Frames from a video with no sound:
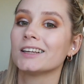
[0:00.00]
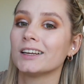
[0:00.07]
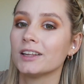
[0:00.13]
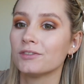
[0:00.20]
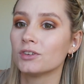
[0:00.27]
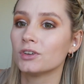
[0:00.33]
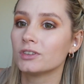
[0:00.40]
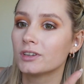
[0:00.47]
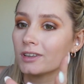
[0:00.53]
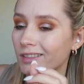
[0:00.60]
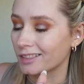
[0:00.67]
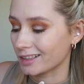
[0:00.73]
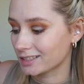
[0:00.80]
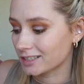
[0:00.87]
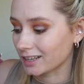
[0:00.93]
delivered
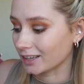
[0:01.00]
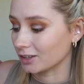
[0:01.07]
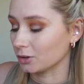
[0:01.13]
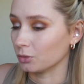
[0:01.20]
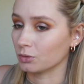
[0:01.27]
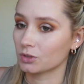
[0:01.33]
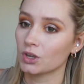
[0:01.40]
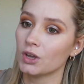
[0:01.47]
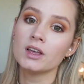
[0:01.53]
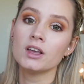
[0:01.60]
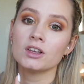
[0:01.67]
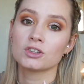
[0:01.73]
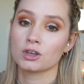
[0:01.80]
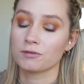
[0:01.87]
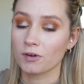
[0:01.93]
the sales.
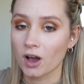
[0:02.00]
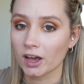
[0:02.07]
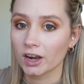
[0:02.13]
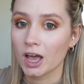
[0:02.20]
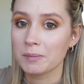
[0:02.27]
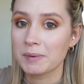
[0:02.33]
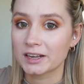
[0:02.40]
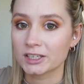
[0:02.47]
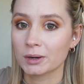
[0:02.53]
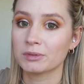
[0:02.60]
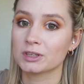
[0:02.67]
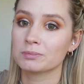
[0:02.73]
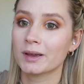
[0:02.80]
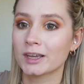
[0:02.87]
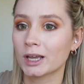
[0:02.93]
So for highlight I picked up
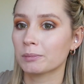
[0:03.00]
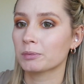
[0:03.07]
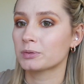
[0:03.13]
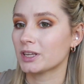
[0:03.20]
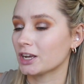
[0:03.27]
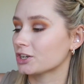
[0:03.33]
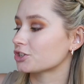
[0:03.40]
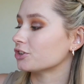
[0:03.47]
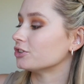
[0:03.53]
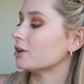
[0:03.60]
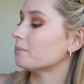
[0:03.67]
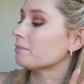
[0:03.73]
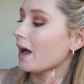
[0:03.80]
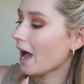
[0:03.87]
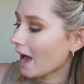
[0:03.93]
this Makeup
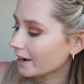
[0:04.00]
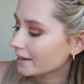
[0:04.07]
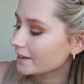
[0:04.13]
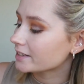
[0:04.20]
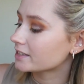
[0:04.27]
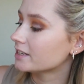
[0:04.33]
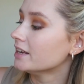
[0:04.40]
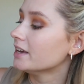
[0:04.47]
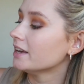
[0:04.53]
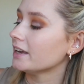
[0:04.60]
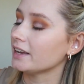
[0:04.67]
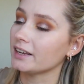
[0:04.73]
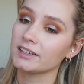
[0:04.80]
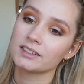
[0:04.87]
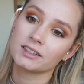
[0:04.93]
Obsession palette.
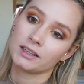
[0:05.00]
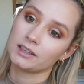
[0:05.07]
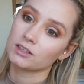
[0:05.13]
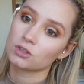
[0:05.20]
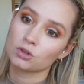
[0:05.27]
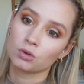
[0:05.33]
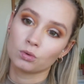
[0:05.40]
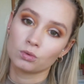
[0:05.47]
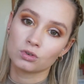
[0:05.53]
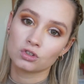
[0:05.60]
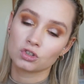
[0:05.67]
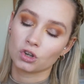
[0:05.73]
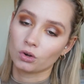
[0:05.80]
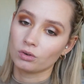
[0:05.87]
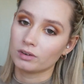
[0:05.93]
It is called
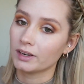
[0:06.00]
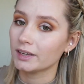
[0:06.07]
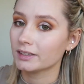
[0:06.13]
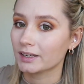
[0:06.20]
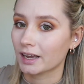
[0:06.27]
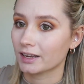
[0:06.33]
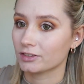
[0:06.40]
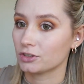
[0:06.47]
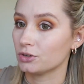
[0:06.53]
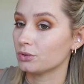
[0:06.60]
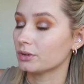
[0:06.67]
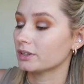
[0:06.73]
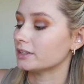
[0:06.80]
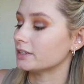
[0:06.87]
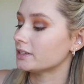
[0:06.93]
So Lit as
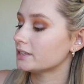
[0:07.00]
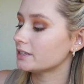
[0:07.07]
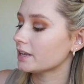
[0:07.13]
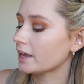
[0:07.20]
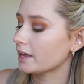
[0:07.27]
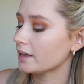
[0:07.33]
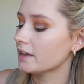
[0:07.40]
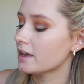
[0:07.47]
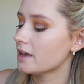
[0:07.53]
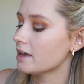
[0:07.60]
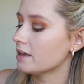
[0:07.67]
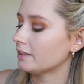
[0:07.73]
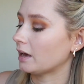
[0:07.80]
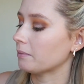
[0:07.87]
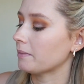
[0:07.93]
you can see.
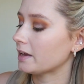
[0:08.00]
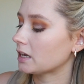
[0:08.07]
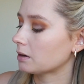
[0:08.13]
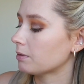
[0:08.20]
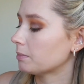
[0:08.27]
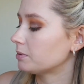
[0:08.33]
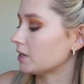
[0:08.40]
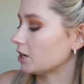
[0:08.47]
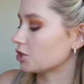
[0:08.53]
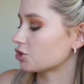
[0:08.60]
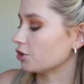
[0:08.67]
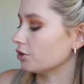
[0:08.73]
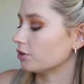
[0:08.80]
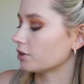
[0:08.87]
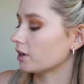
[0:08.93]
Now Makeup
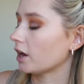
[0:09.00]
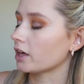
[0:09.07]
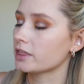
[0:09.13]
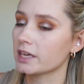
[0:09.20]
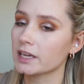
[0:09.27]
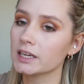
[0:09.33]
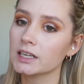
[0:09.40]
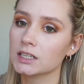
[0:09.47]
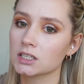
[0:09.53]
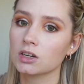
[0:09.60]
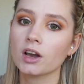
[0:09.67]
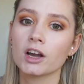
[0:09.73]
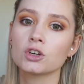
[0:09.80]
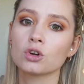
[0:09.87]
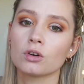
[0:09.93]
Obsession, I think it
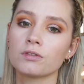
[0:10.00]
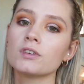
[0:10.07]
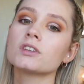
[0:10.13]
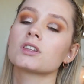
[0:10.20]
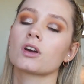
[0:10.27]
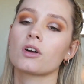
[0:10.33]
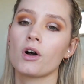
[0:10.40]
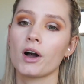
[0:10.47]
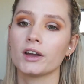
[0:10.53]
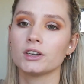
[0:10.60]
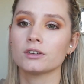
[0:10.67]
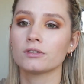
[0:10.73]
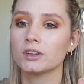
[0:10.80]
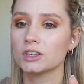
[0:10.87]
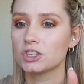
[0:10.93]
started off as the
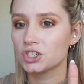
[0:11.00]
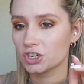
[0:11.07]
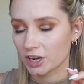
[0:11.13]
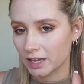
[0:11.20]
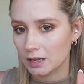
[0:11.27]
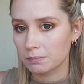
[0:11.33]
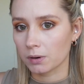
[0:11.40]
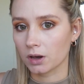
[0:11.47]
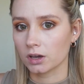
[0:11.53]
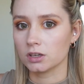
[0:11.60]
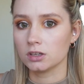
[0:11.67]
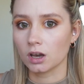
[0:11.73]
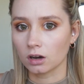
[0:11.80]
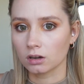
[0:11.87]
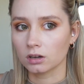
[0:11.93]
kind of a cheaper,
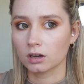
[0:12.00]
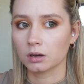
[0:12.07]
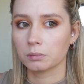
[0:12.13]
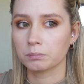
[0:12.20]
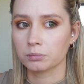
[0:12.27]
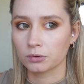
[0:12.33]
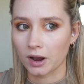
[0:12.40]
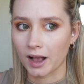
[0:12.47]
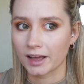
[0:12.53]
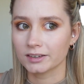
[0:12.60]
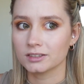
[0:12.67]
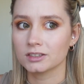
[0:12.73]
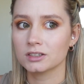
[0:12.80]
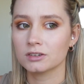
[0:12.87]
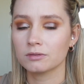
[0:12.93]
younger
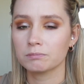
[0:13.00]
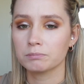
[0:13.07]
brand